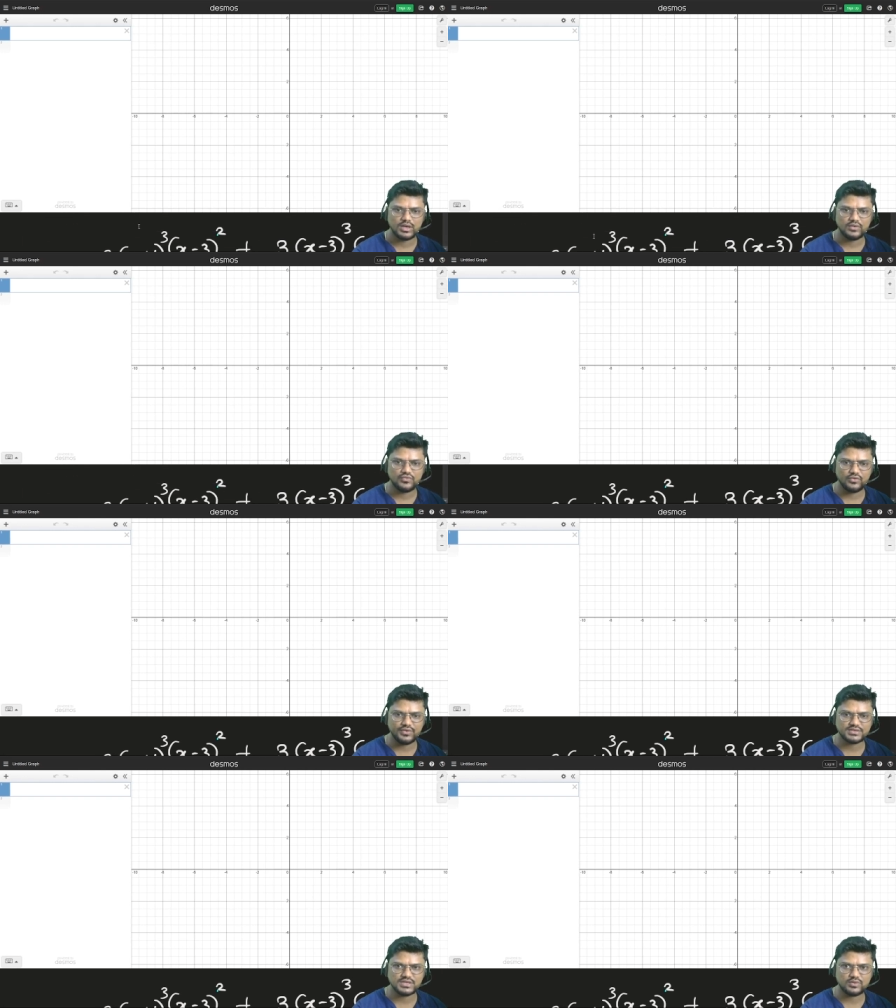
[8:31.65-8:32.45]
F of
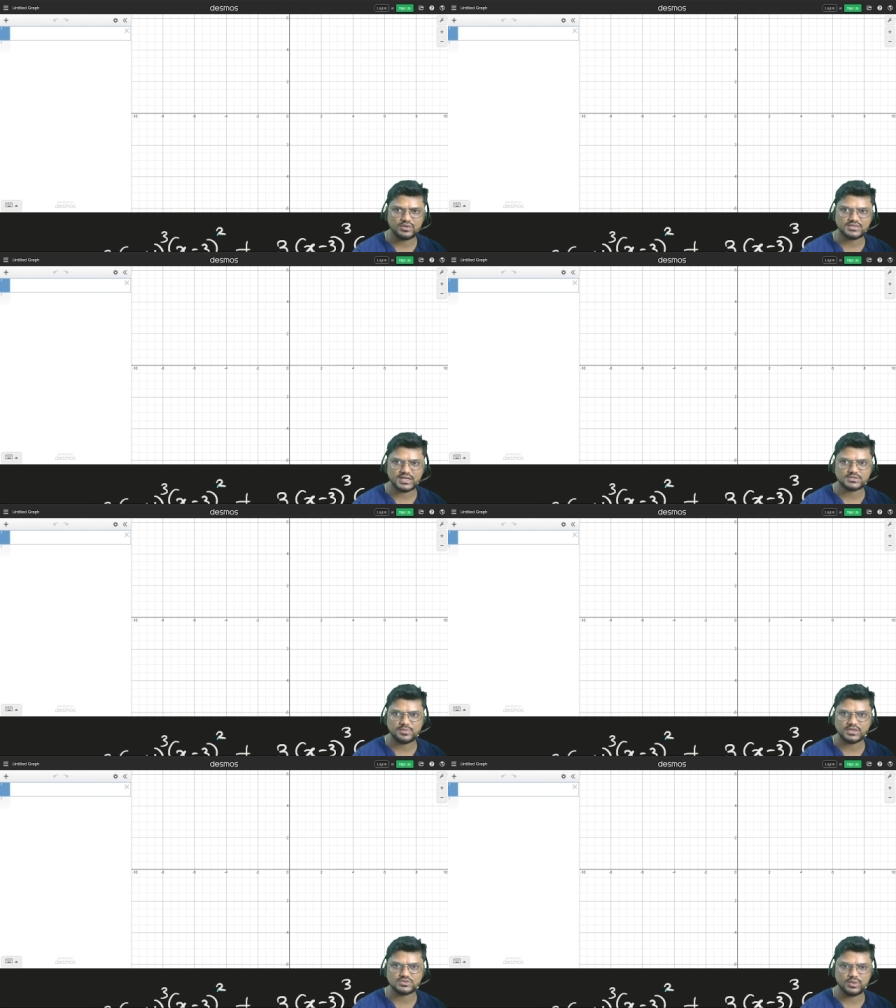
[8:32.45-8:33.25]
x equals x
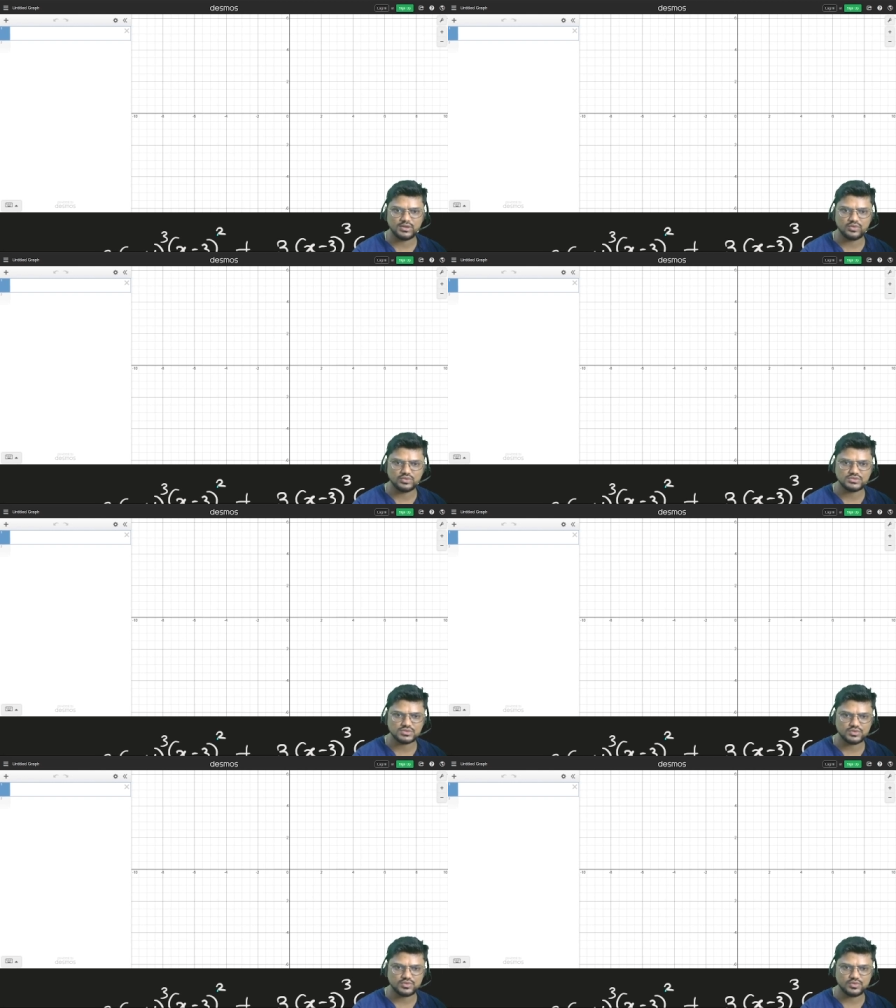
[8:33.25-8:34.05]
plus 1 whole
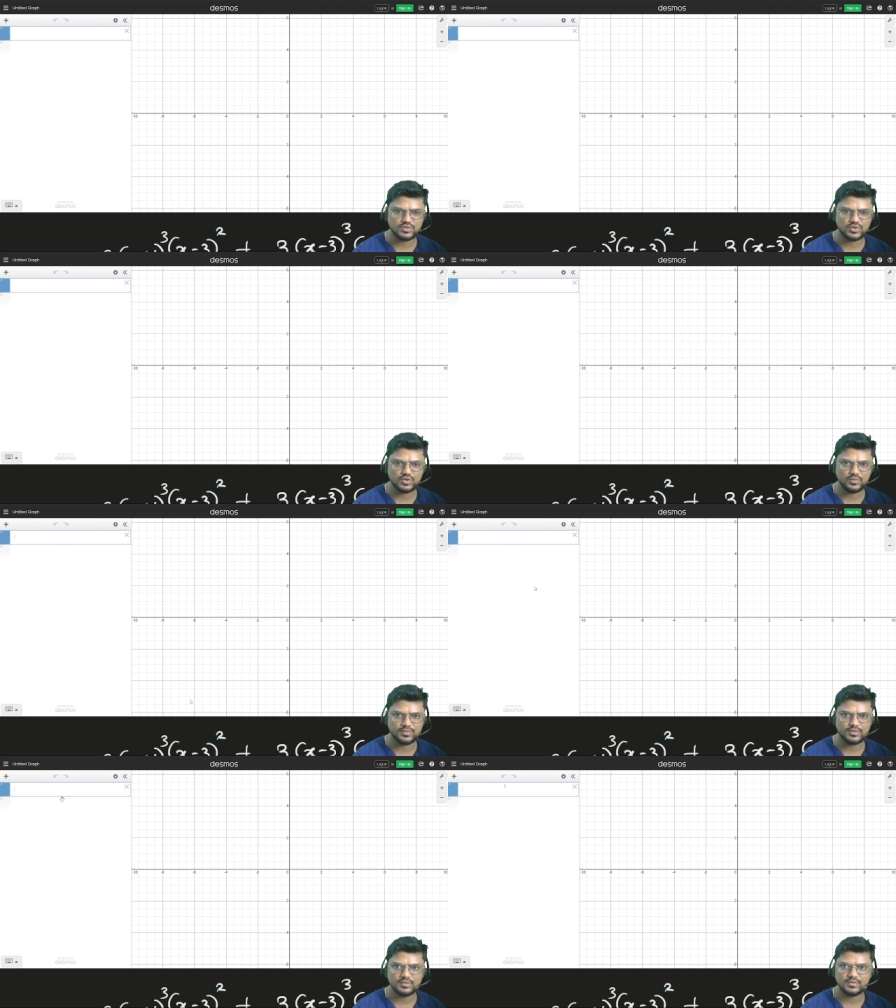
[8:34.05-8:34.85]
cube,
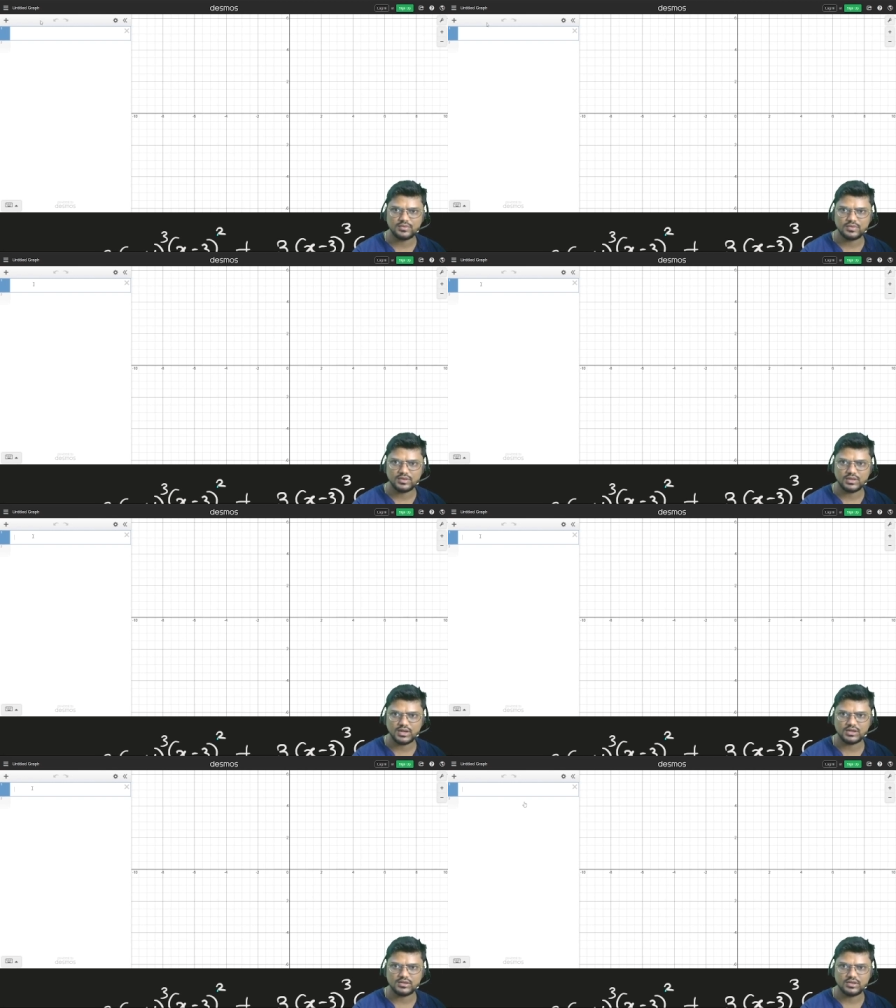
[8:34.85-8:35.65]

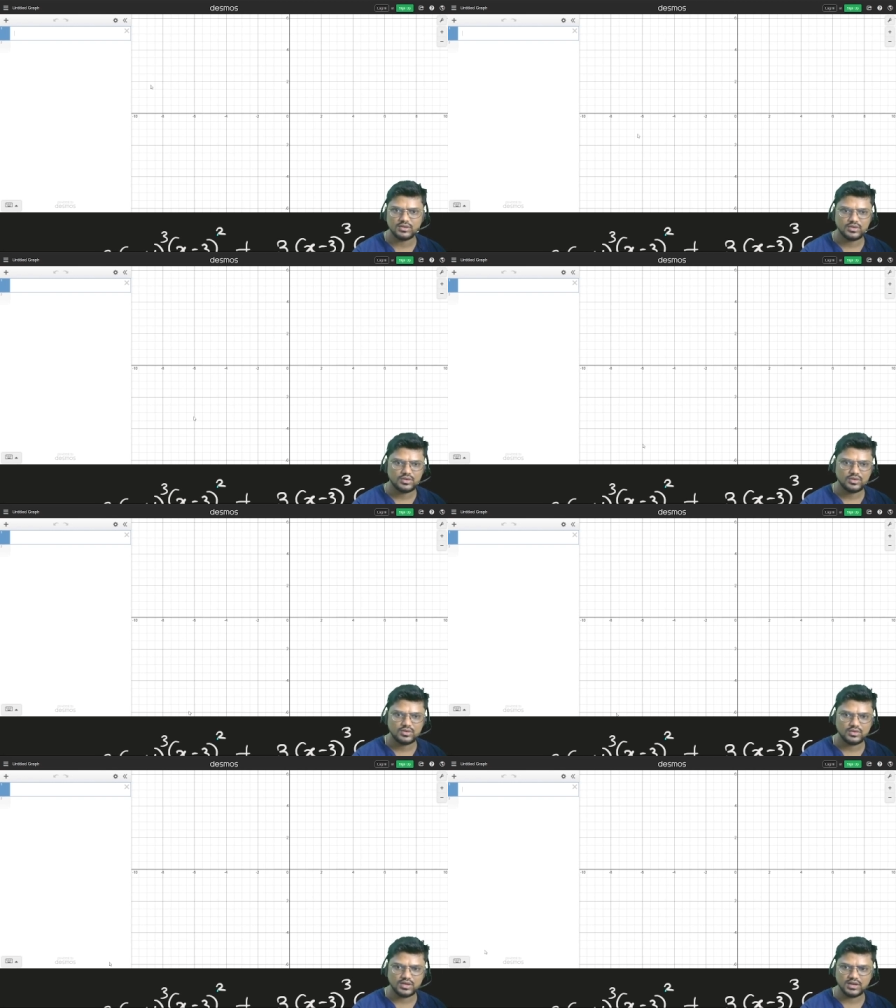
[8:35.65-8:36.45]
right?
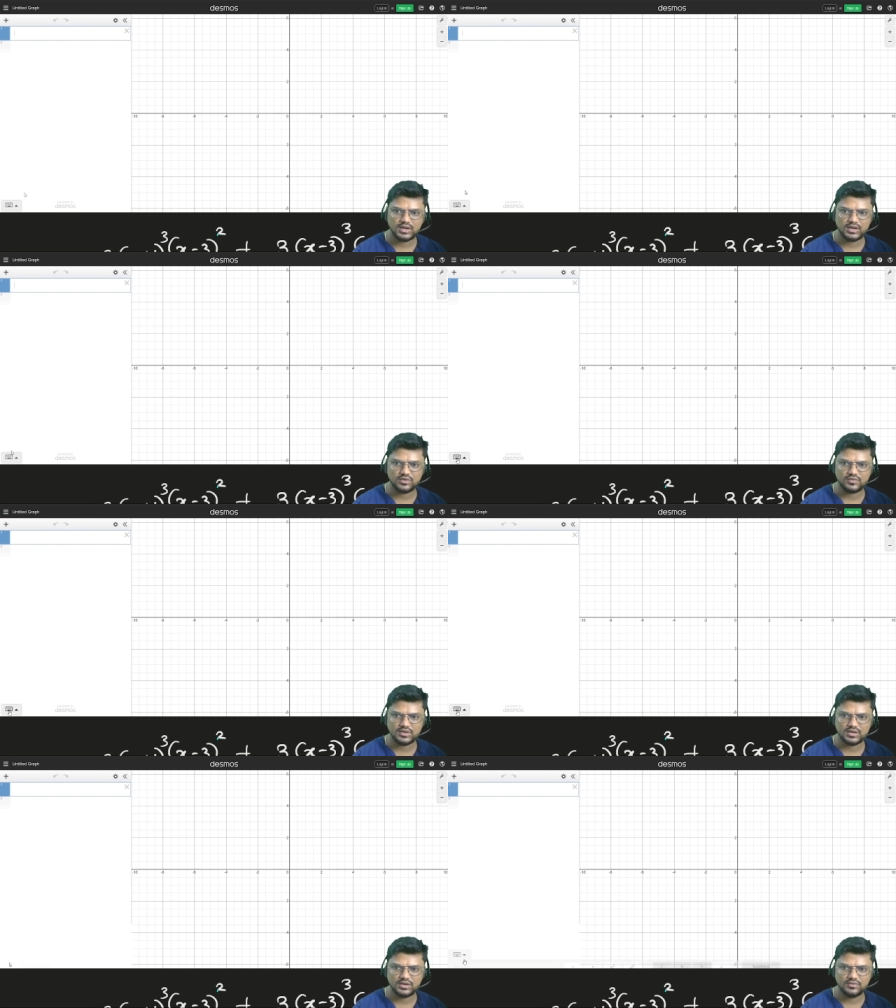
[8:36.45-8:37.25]
You can write over
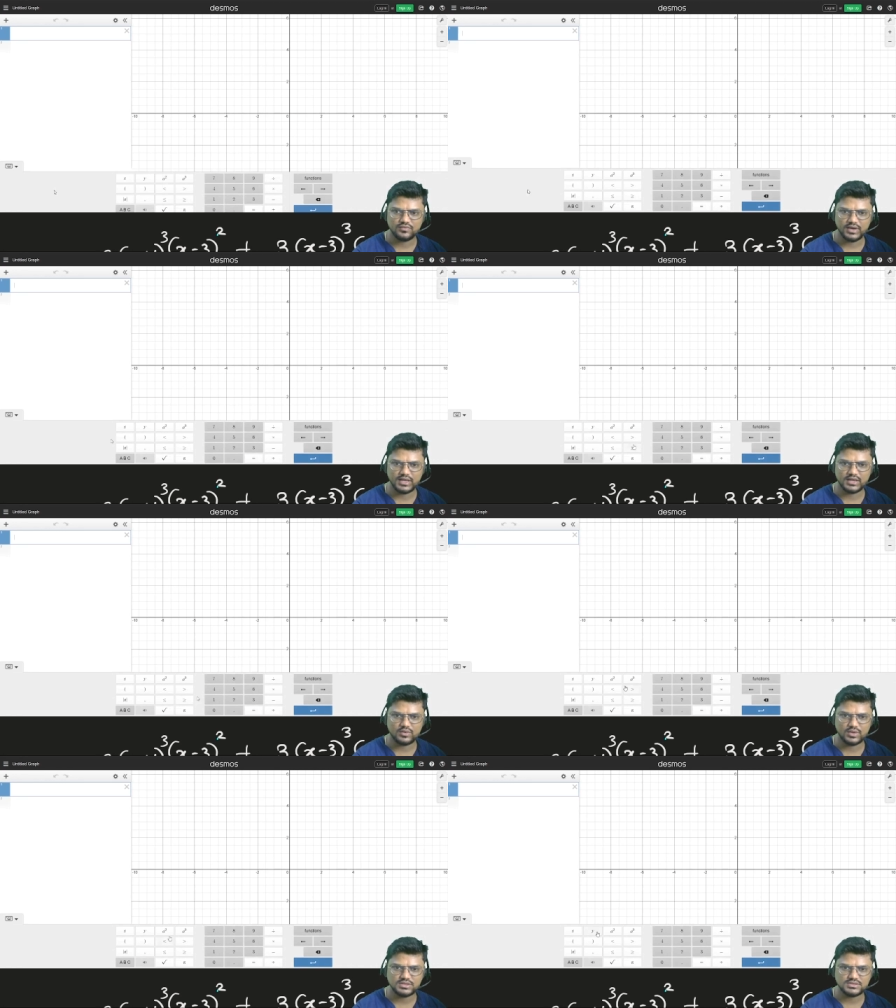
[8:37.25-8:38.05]
here y
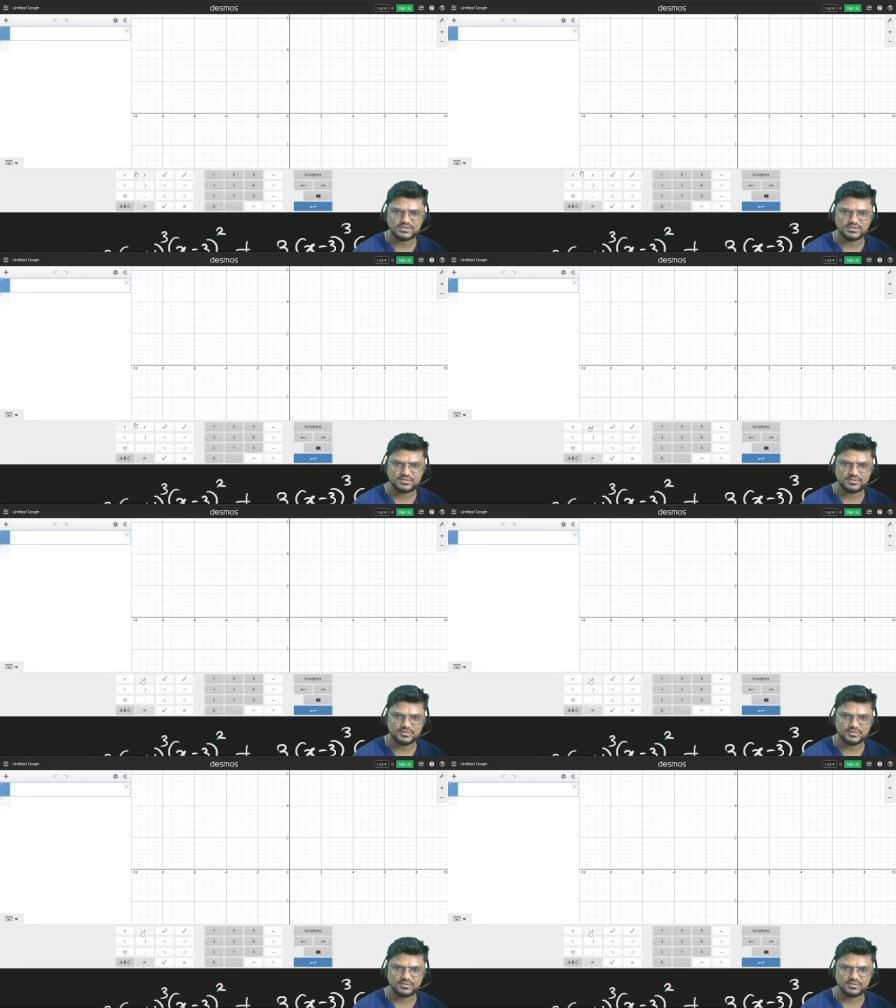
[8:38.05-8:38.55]
equals